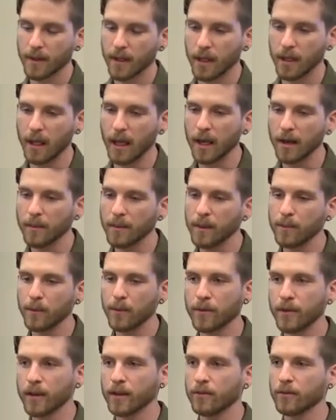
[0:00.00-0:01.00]
a lot of people
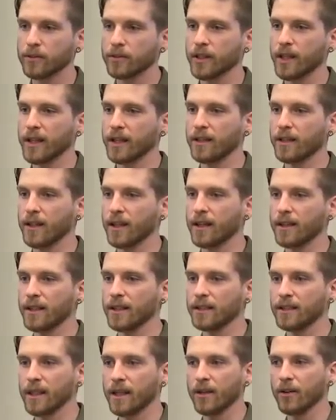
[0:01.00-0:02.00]
think of recycling and
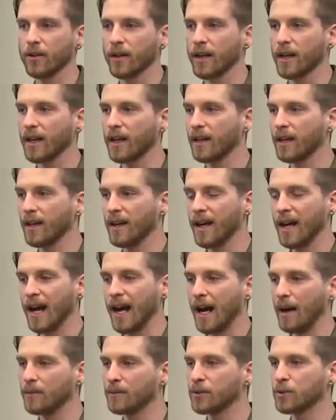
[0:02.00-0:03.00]
they say, okay,
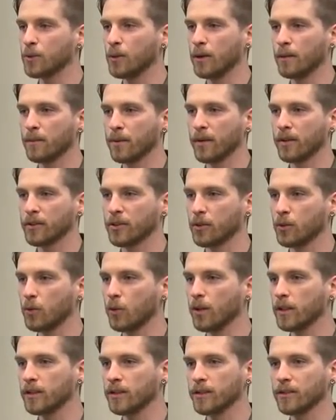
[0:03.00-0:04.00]
I'm just one person.
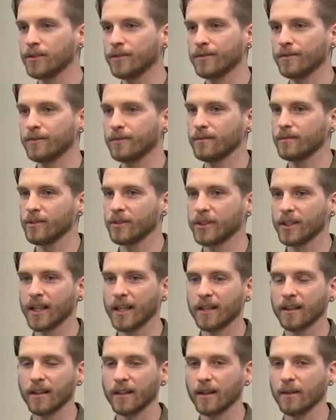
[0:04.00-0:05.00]
What's
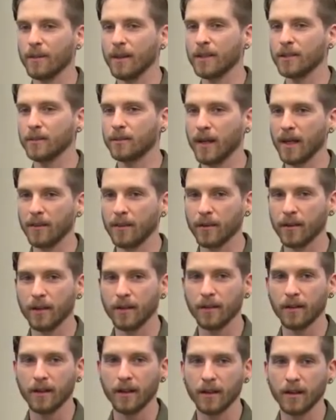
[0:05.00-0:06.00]
recycling a piece of paper
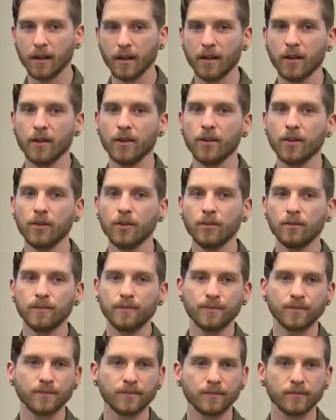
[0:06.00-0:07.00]
here and there going to do?
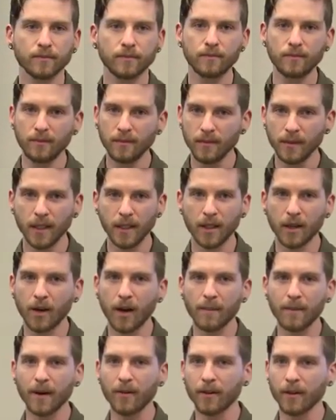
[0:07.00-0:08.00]
You know,
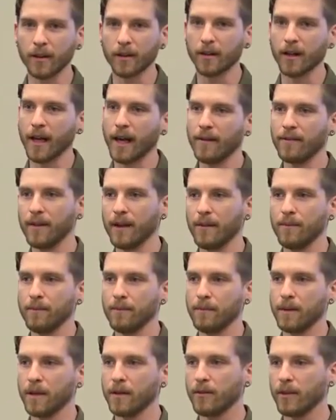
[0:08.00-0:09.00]
I'm not really going to have
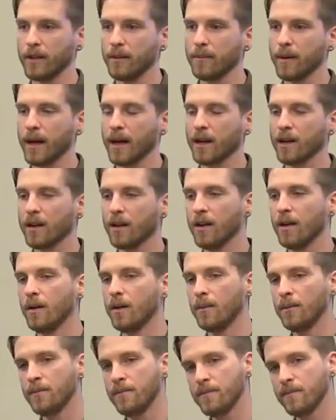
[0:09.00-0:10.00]
that big of an impact.
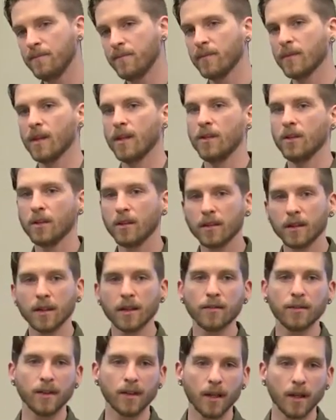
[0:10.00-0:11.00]
And you can
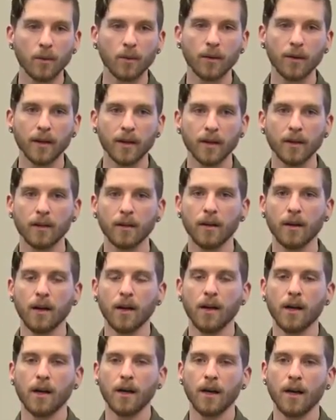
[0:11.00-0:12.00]
think of it that way,
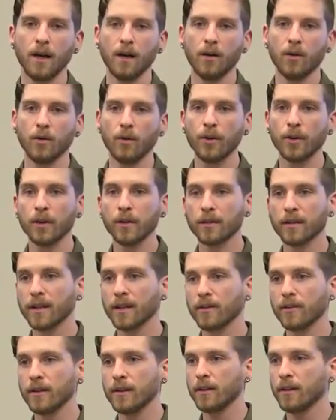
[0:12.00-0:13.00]
uh, or you can
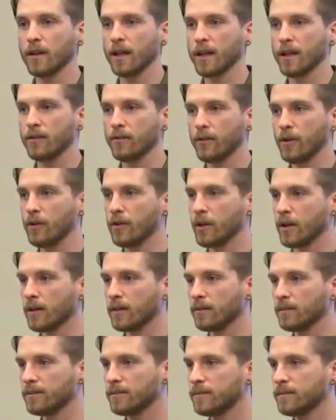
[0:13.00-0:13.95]
think of it like voting.